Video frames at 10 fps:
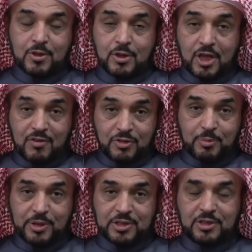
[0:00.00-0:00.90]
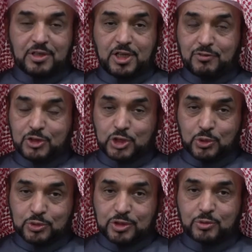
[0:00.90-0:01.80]
Everybody, even
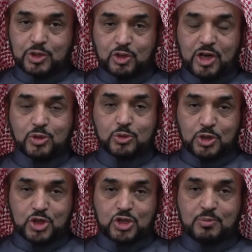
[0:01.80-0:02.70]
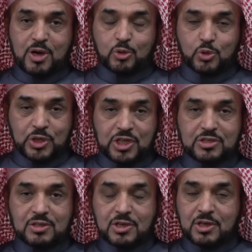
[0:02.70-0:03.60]
children, we try to teach them how to
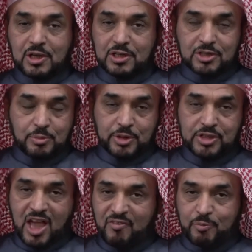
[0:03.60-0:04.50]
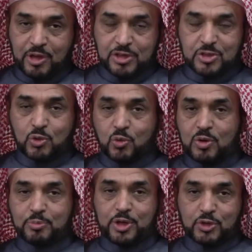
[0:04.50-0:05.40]
read a little bit, half page or
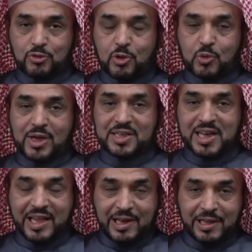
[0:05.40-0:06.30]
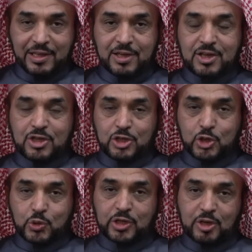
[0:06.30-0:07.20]
one page of the Quran daily
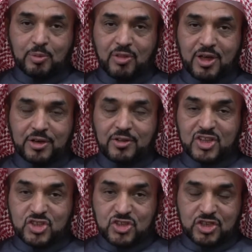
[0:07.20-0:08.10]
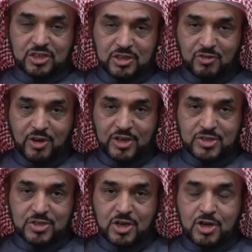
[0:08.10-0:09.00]
during Ramadan. That's the second advice.